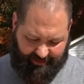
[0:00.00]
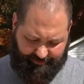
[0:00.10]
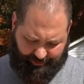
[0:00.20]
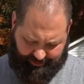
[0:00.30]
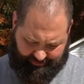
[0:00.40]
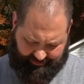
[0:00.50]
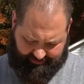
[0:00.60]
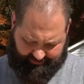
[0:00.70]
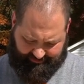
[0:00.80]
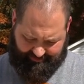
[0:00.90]
what you
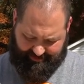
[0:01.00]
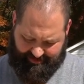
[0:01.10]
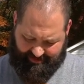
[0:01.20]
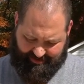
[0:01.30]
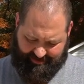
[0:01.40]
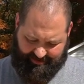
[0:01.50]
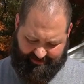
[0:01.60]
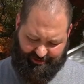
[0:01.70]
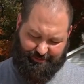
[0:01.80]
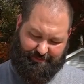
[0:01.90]
think
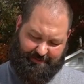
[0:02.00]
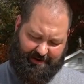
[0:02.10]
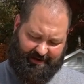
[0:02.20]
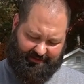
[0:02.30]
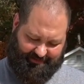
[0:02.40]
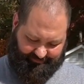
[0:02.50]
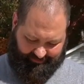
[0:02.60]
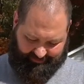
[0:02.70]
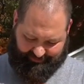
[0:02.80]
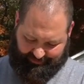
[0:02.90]
you would be pairing stuff
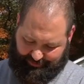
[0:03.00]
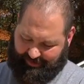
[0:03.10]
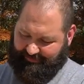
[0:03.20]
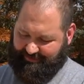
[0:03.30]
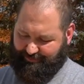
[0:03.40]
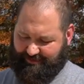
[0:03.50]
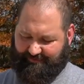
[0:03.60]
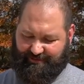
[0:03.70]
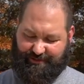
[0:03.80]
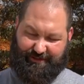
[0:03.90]
like this to. Obviously we're gonna
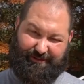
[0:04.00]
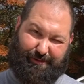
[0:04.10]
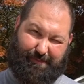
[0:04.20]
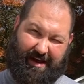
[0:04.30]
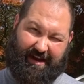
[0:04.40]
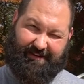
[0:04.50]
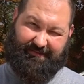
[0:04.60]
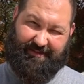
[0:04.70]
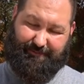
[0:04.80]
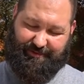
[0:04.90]
have to do it to a pied
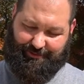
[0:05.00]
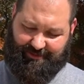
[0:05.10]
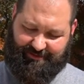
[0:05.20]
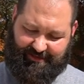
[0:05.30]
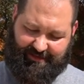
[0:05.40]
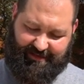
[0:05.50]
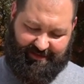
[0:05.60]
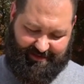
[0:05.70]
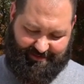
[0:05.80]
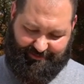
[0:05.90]
of some sort,
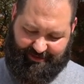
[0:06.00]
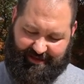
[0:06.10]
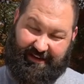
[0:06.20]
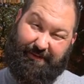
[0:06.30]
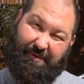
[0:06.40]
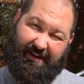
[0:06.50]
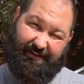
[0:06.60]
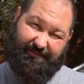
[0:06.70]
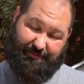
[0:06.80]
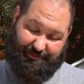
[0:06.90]
or a candy
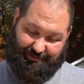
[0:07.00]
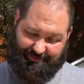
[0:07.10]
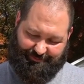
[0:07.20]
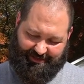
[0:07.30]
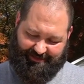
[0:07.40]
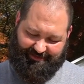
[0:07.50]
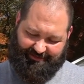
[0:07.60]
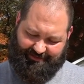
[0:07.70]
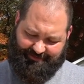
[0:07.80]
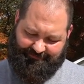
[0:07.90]
pied of some sort, but
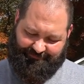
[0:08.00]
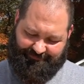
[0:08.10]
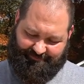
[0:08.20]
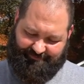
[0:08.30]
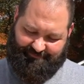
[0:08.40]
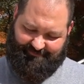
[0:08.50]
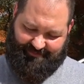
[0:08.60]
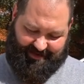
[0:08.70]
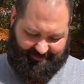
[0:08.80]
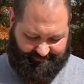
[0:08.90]

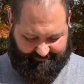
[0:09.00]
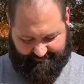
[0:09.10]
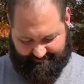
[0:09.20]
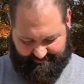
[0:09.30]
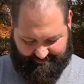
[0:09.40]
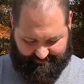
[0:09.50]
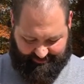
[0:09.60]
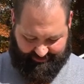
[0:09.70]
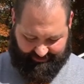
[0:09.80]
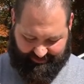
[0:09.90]
man,
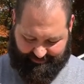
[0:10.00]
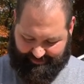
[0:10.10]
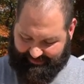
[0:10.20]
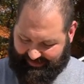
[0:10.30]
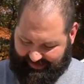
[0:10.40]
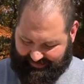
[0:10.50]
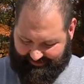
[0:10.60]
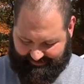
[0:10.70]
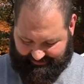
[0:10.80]
we're excited about that.